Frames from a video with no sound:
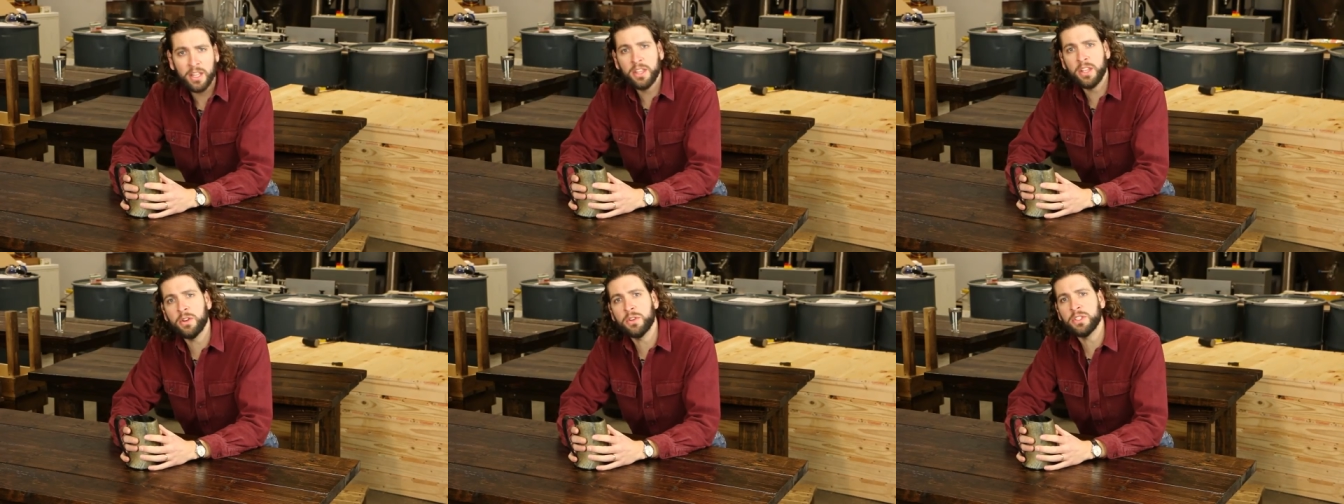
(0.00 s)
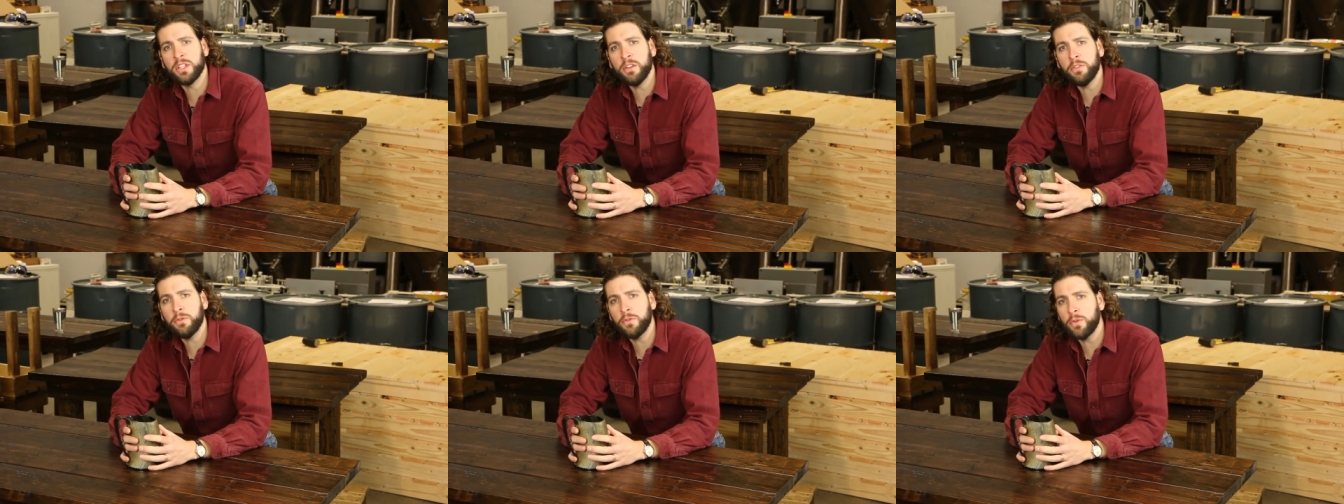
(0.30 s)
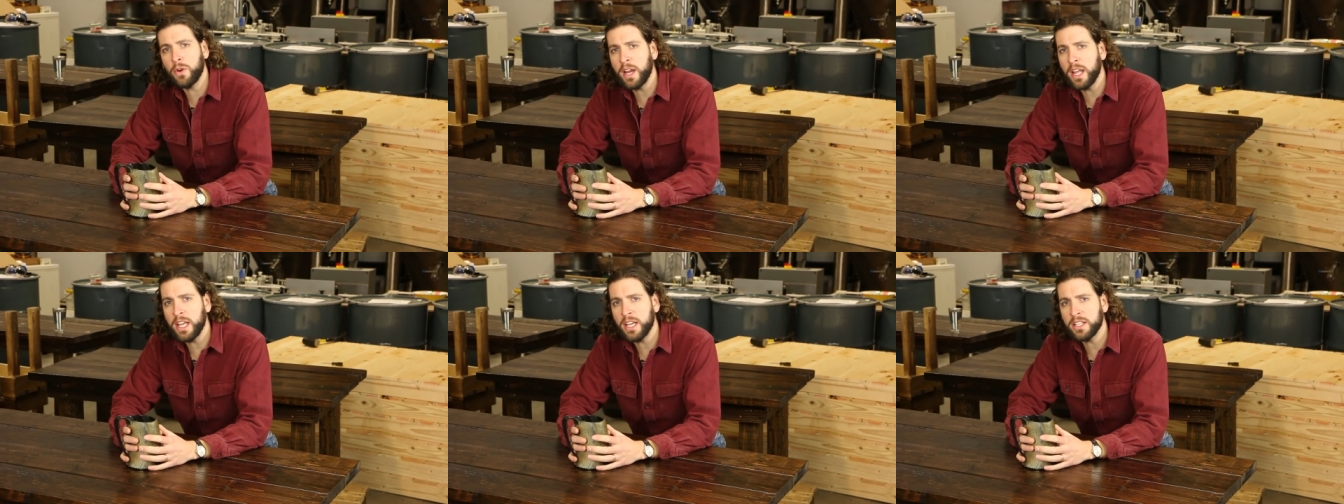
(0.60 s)
there is a
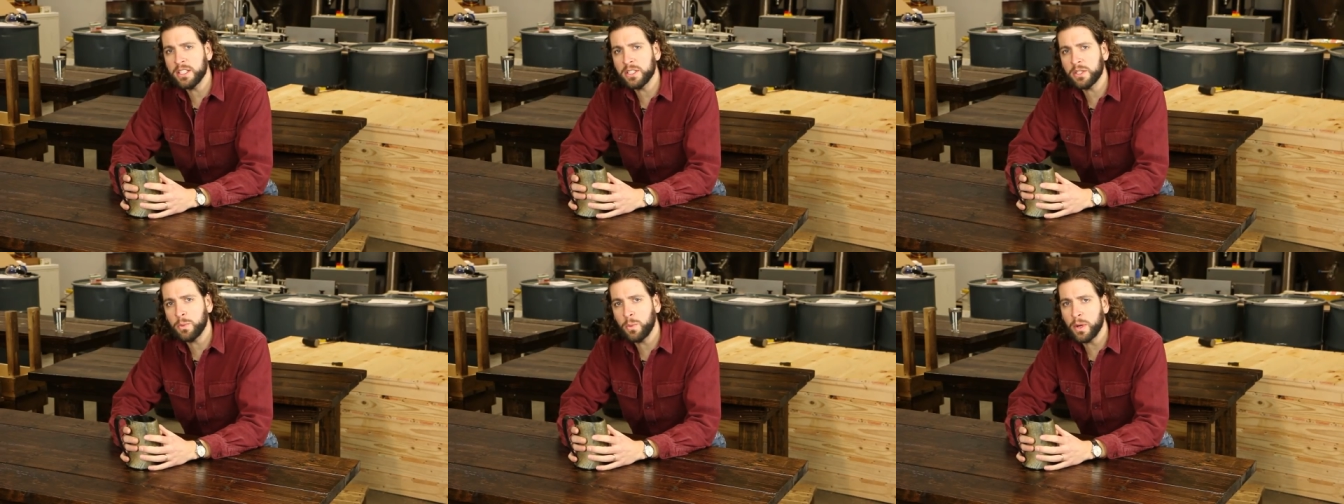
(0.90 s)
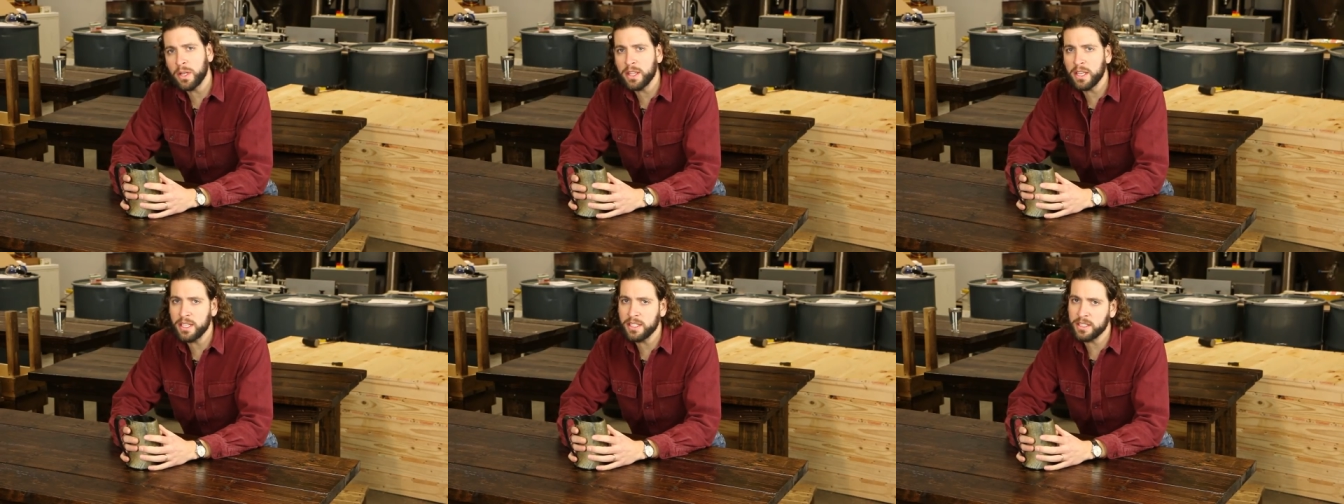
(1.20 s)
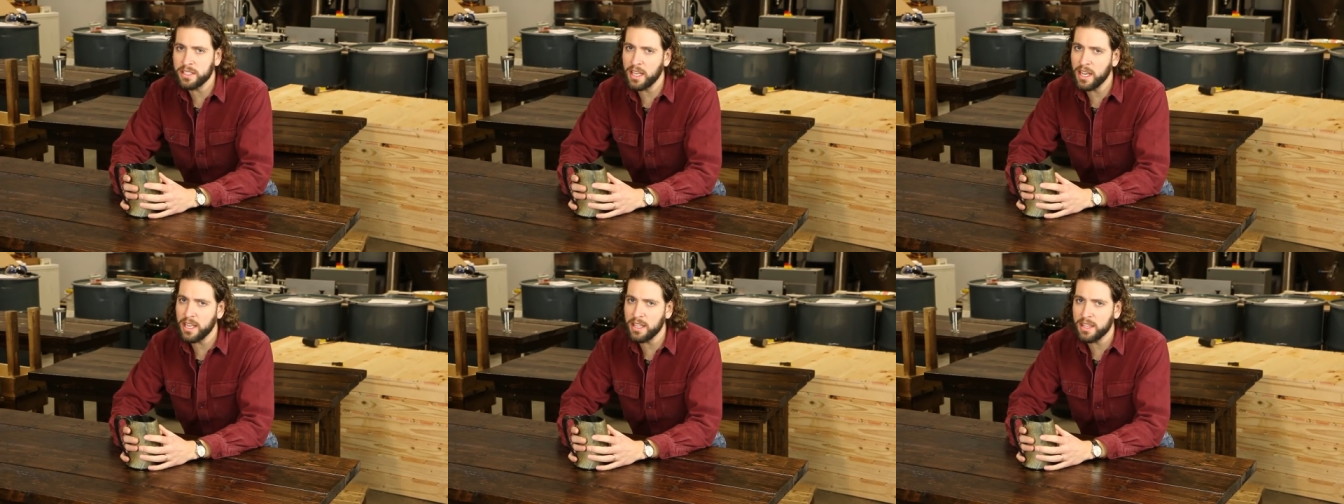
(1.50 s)
phrase where they
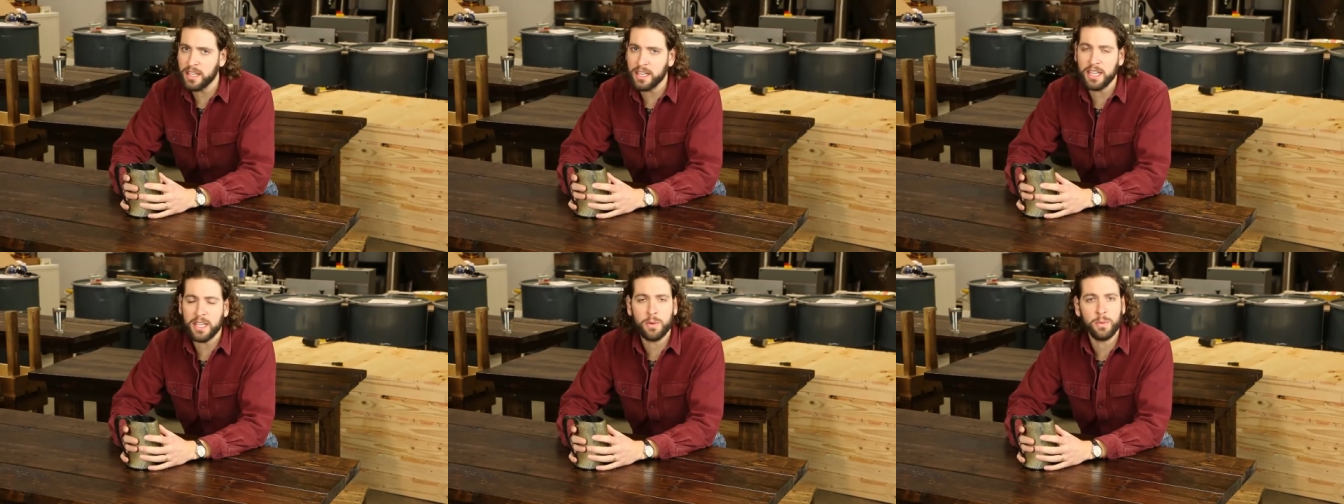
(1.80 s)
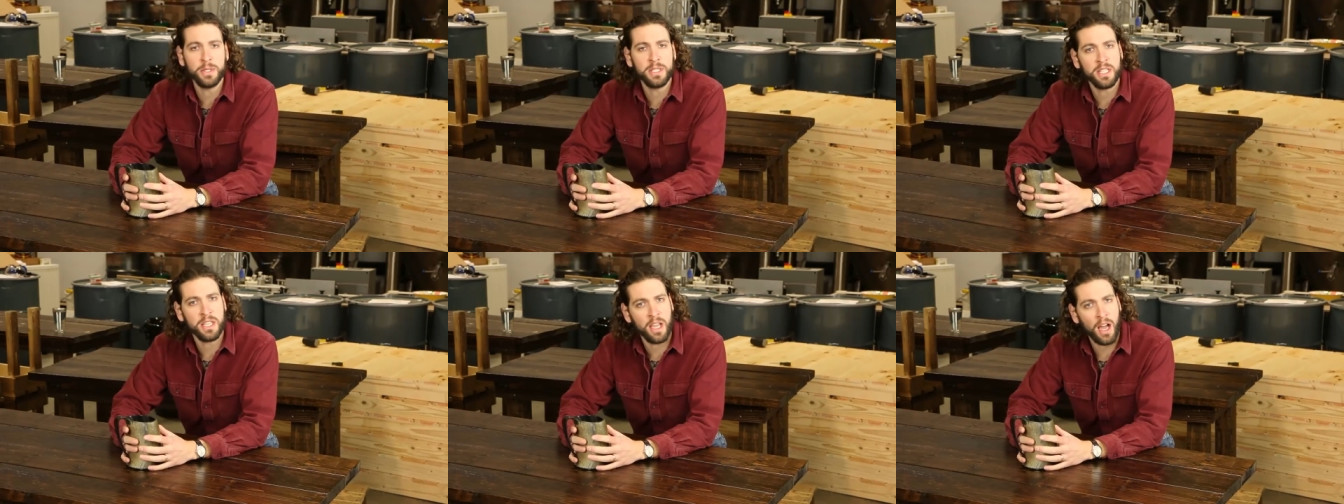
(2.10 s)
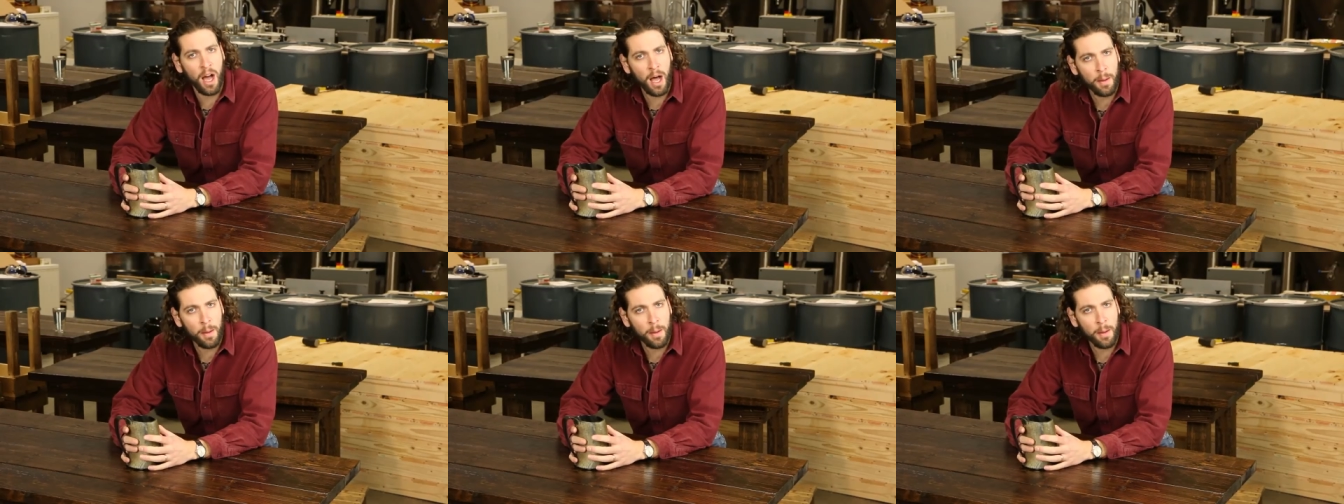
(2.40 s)
say that he was the